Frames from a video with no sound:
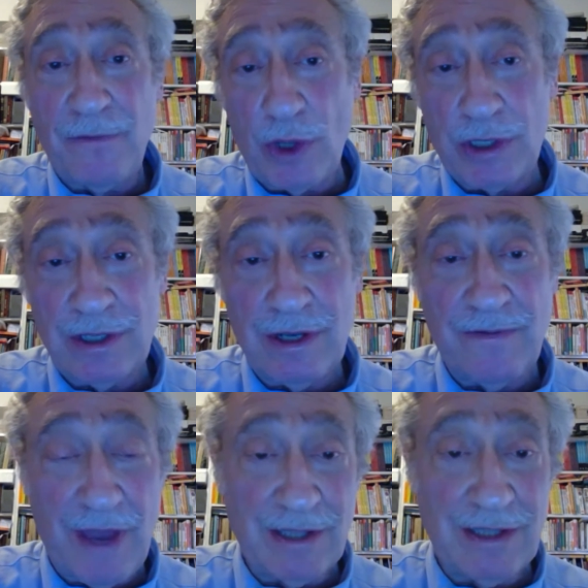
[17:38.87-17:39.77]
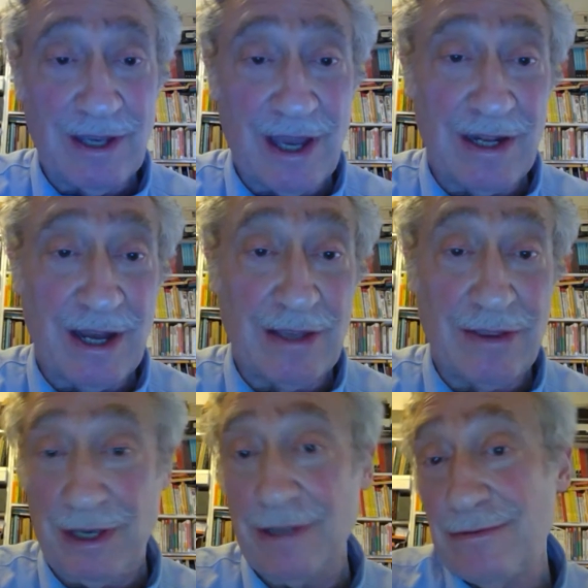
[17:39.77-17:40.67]
fought event, and
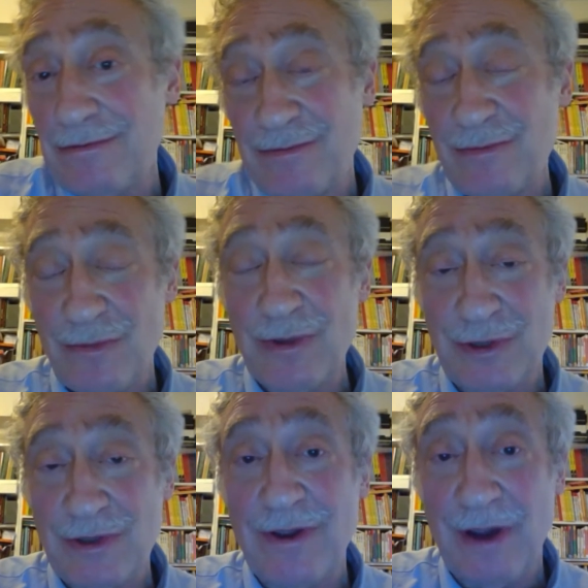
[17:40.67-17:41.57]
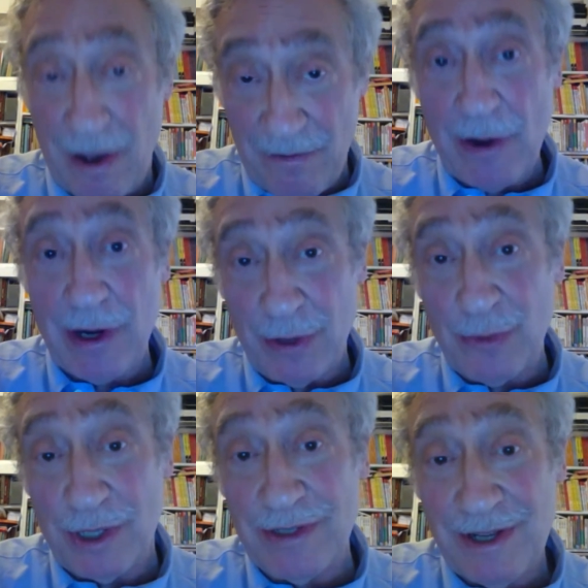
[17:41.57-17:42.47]
I think it was a very
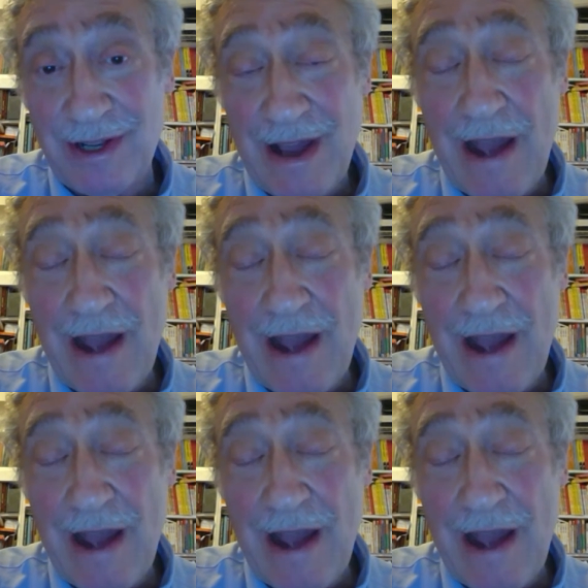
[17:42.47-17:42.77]
good one.